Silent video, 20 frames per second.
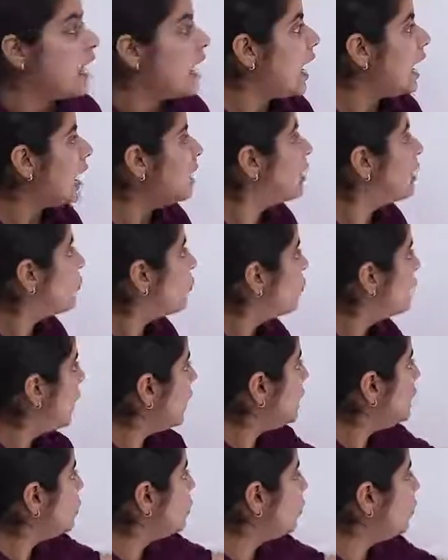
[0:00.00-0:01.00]
And
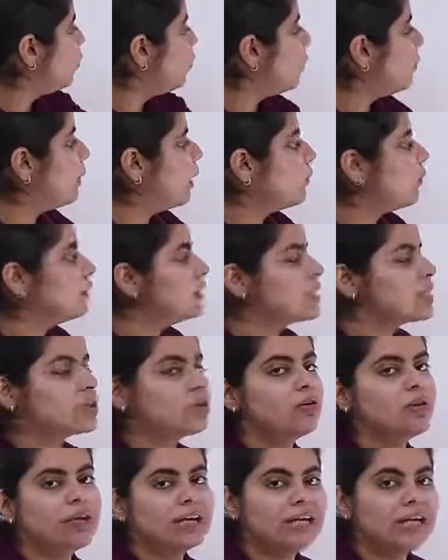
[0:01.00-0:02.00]
when you know about this
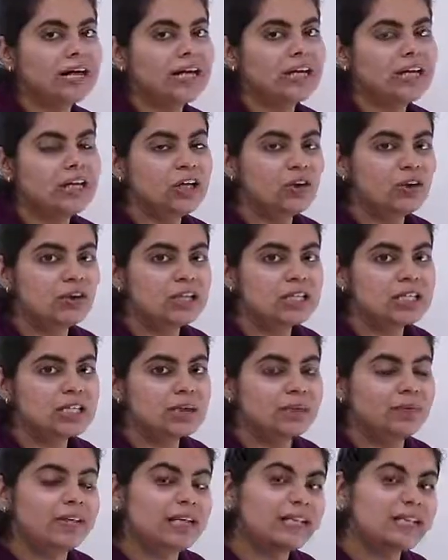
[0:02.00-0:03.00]
collinearity
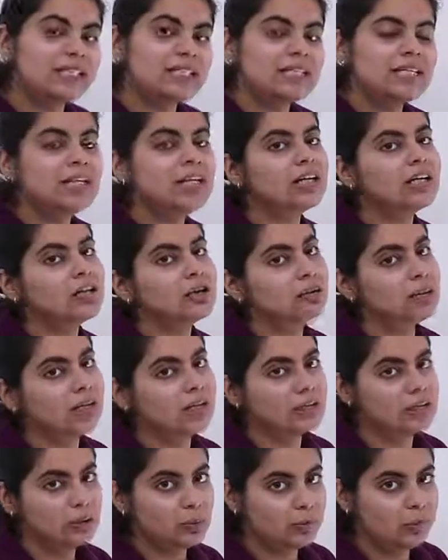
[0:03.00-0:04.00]
concept, let's see a
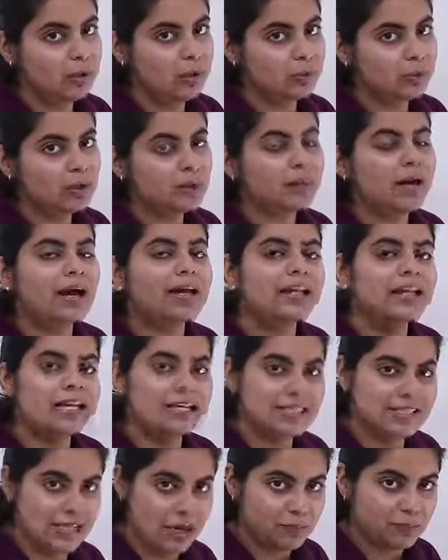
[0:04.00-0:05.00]
numerical problem and
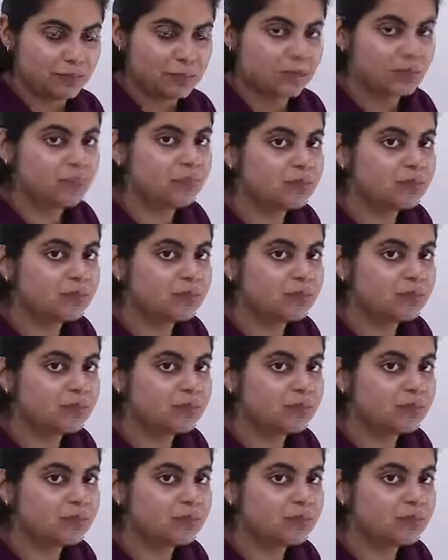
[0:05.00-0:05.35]
example.